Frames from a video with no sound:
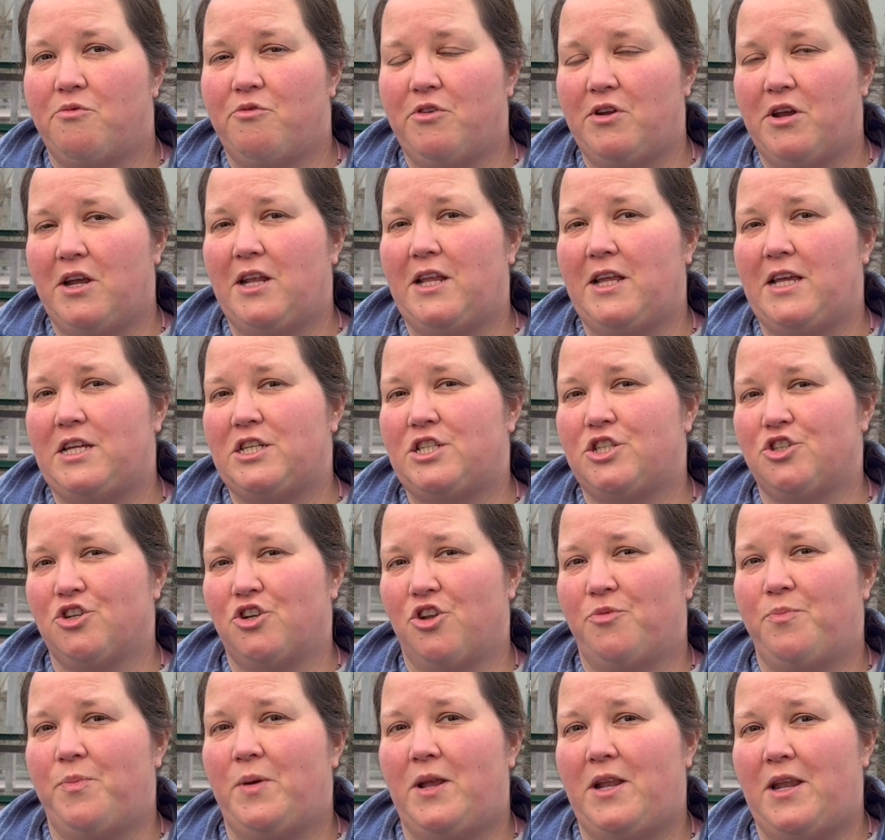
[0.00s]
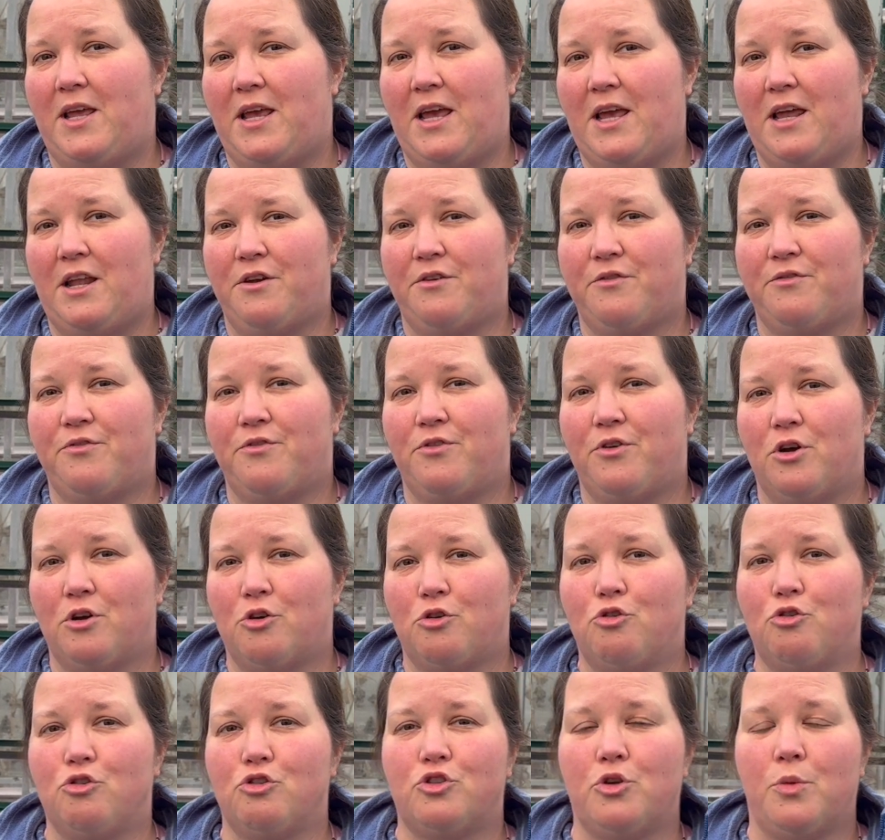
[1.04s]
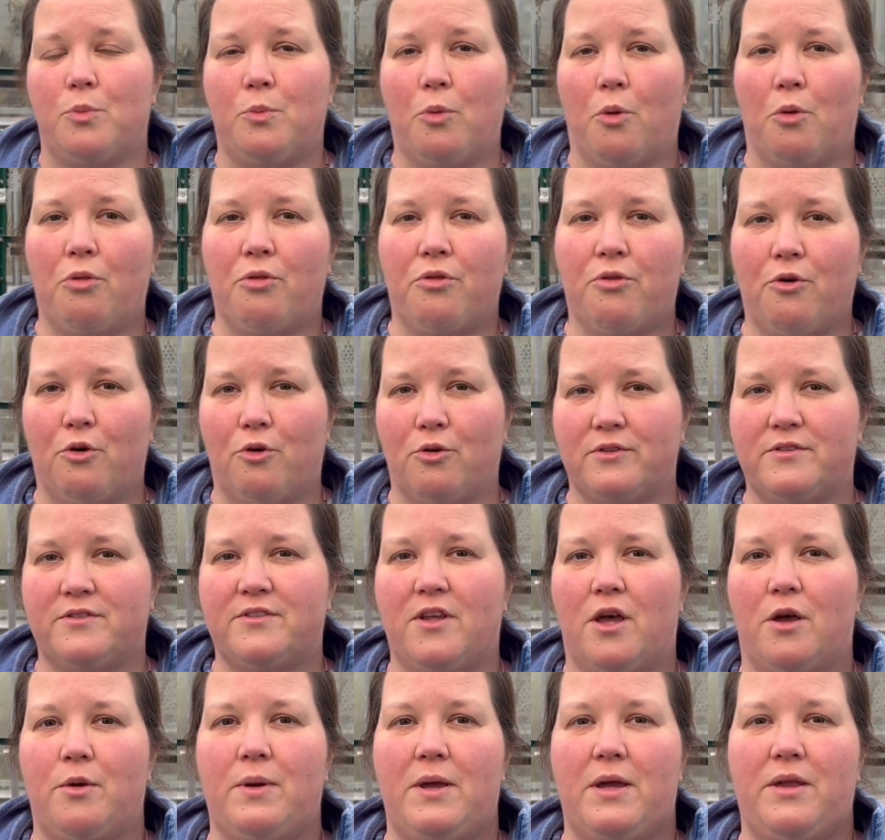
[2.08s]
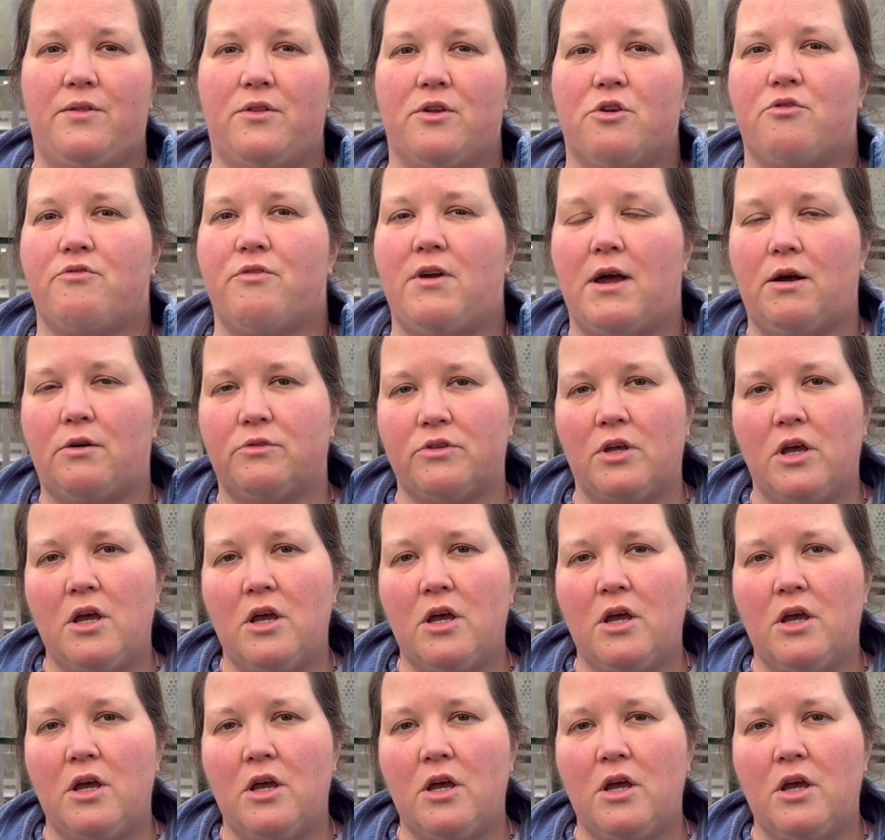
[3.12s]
Really, it should have been in for a good month or so in the ground.